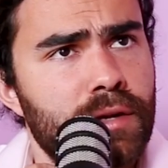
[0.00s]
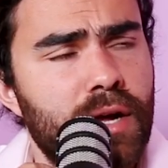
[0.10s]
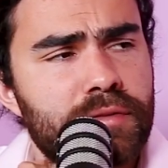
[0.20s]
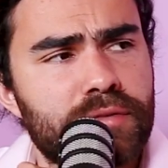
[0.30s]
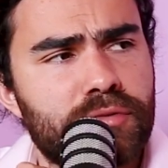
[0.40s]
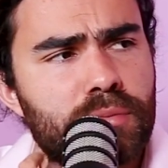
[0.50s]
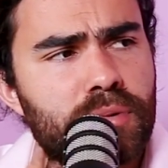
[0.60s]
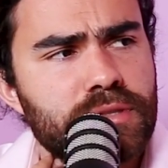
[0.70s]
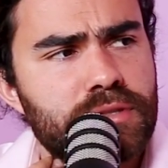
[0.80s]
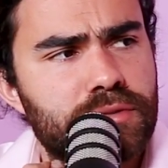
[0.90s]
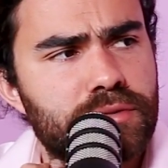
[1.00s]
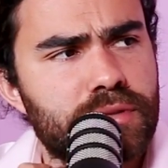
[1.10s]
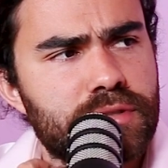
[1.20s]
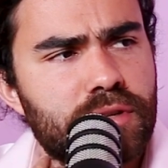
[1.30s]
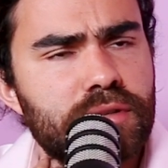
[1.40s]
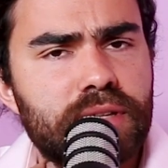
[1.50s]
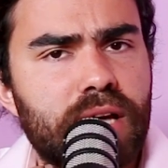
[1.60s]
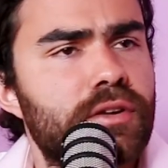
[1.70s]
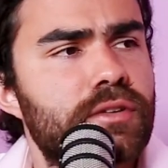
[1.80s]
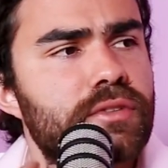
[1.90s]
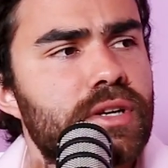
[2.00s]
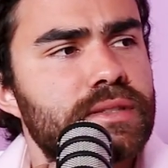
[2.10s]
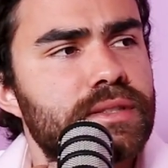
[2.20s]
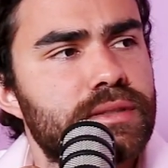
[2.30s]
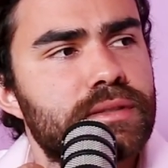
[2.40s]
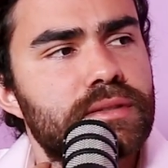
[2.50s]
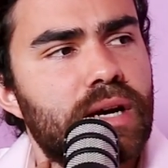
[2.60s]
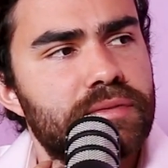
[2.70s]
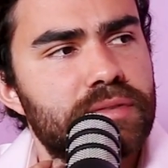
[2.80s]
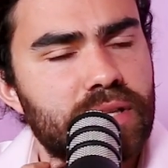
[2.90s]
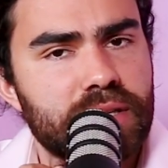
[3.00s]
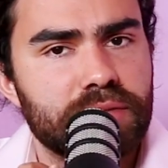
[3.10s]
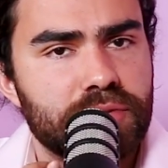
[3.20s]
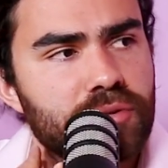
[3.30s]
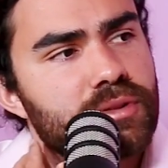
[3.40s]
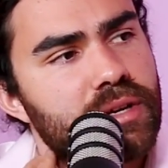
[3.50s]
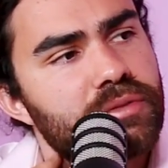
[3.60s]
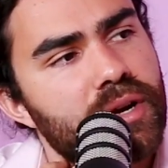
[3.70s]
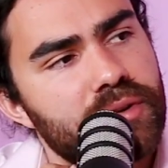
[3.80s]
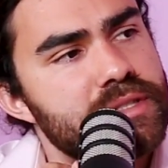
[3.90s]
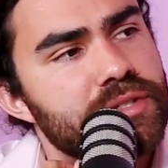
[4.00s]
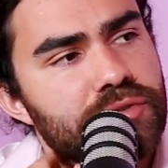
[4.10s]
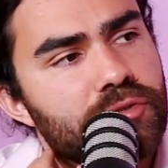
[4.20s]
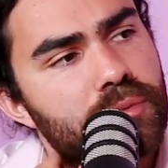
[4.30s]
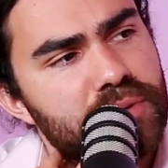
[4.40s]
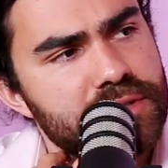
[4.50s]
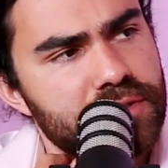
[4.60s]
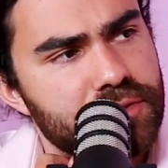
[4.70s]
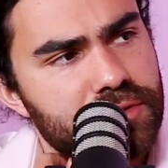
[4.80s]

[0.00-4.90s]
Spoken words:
I feel 4.2 is not that overrated. I feel like if I rated you 4.2...